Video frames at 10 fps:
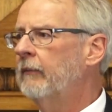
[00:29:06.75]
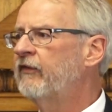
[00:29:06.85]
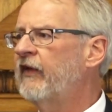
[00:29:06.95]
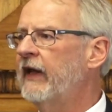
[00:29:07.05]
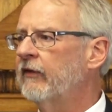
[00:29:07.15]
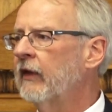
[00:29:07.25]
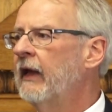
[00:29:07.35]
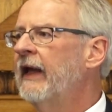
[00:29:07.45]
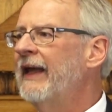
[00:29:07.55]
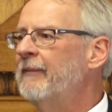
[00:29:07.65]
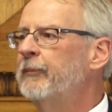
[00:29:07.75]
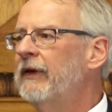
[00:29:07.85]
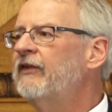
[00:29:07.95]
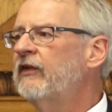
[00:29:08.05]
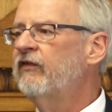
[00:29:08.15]
faith.
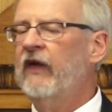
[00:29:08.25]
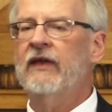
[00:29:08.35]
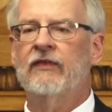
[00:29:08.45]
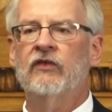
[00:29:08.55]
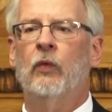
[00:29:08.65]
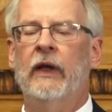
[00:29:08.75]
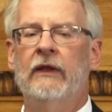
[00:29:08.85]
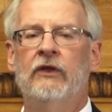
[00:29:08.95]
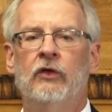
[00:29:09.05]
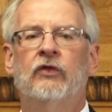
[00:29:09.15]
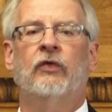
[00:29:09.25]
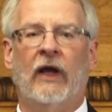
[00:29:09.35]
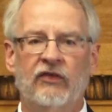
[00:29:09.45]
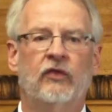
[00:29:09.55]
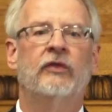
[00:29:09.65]
Implicit faith is when you
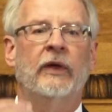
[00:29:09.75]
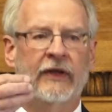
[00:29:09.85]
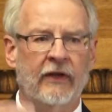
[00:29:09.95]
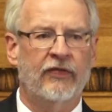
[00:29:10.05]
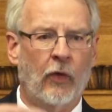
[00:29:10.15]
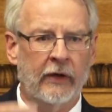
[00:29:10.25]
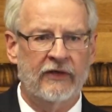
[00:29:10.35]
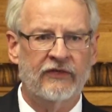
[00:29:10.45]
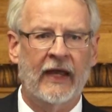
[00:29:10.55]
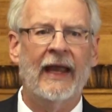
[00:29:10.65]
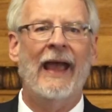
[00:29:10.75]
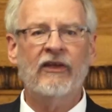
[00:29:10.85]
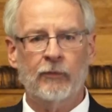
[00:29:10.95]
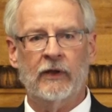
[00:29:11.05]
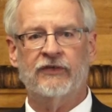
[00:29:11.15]
trust what the authorities say.
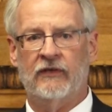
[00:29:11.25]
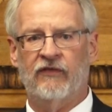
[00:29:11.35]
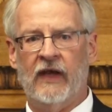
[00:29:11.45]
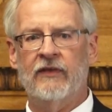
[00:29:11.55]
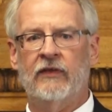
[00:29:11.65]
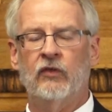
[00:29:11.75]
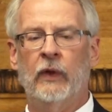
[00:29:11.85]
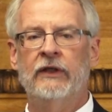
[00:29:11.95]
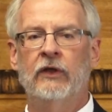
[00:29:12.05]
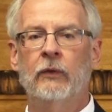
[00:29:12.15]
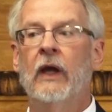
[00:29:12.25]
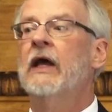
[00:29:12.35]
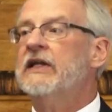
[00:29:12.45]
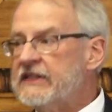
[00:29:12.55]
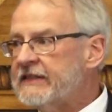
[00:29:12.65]
Explicit faith is when you
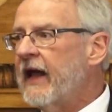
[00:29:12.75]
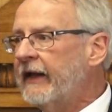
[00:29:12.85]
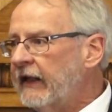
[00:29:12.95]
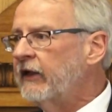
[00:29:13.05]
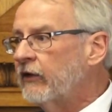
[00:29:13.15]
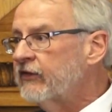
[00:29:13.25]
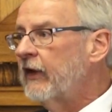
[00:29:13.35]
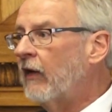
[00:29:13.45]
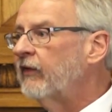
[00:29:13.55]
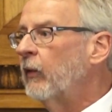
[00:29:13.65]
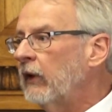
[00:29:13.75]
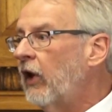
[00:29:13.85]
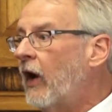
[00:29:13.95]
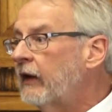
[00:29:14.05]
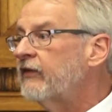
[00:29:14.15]
study it yourself. And what
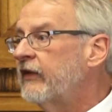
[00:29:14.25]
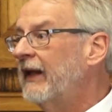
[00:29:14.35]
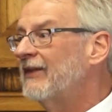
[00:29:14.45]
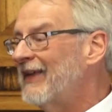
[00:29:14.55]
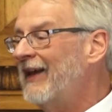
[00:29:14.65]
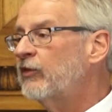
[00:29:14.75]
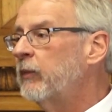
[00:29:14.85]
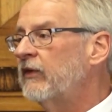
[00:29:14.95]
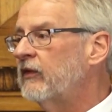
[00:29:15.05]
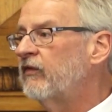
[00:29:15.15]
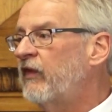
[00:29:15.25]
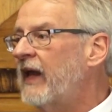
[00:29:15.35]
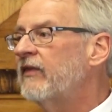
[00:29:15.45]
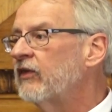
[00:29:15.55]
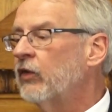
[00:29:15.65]
Locke is saying is explicit
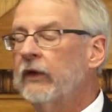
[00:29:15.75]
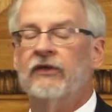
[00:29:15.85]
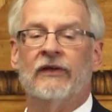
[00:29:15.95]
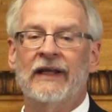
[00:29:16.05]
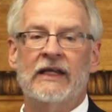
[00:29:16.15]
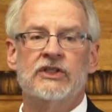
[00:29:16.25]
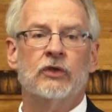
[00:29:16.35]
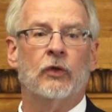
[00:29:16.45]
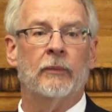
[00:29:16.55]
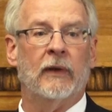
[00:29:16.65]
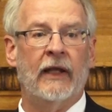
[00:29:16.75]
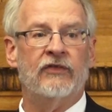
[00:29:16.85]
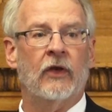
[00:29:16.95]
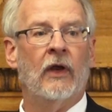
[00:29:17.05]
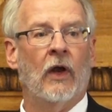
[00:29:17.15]
faith is going to lead you to a
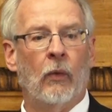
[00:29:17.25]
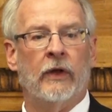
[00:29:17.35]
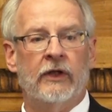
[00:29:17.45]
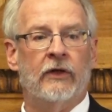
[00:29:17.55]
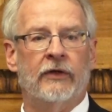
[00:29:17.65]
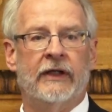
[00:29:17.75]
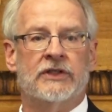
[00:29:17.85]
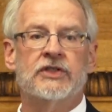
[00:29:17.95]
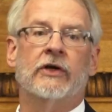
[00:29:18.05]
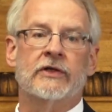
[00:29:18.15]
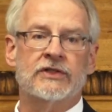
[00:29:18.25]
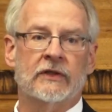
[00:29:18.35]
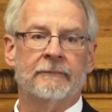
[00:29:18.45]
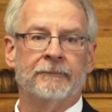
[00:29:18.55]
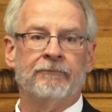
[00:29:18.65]
place where you don't need a church,